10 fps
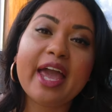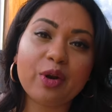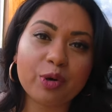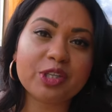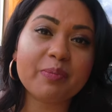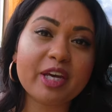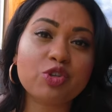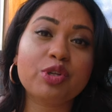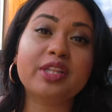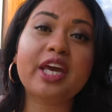in order to make
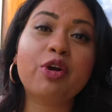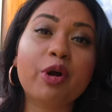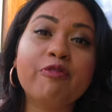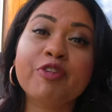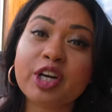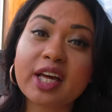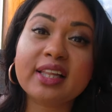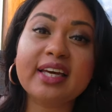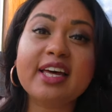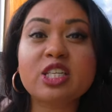sure that they grow
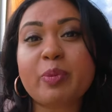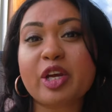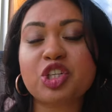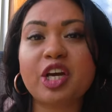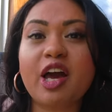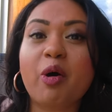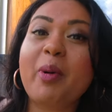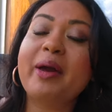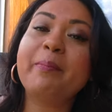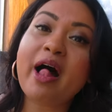vertically, especially on
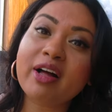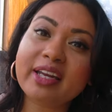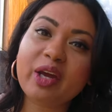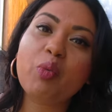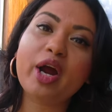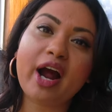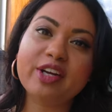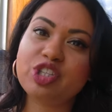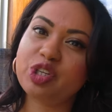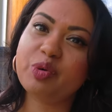my balcony where I
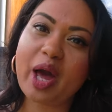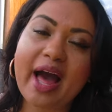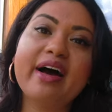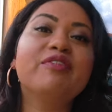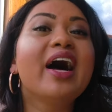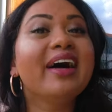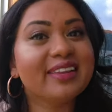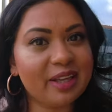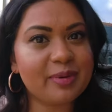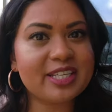do have
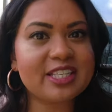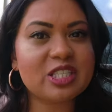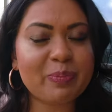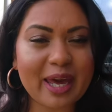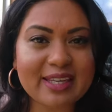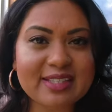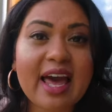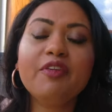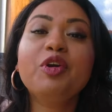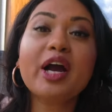limited space.
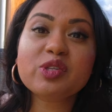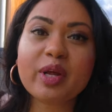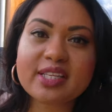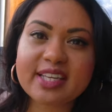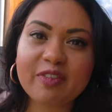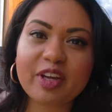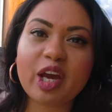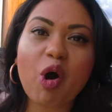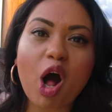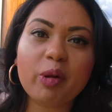If you guys wanna see a
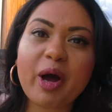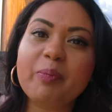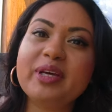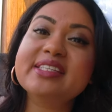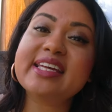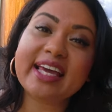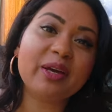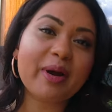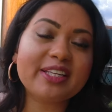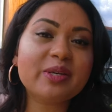video all about me staking
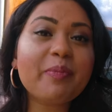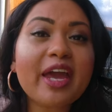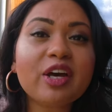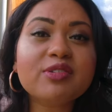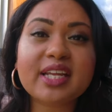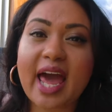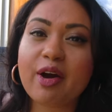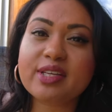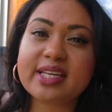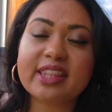my tomatoes and how
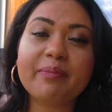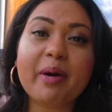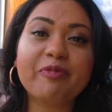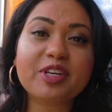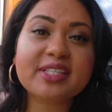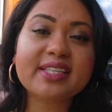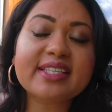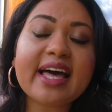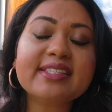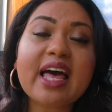to set them up for
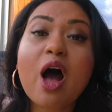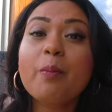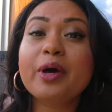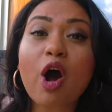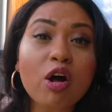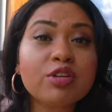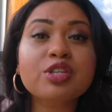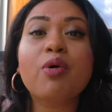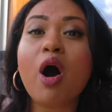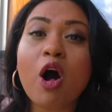success, but
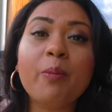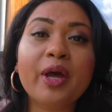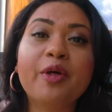also all my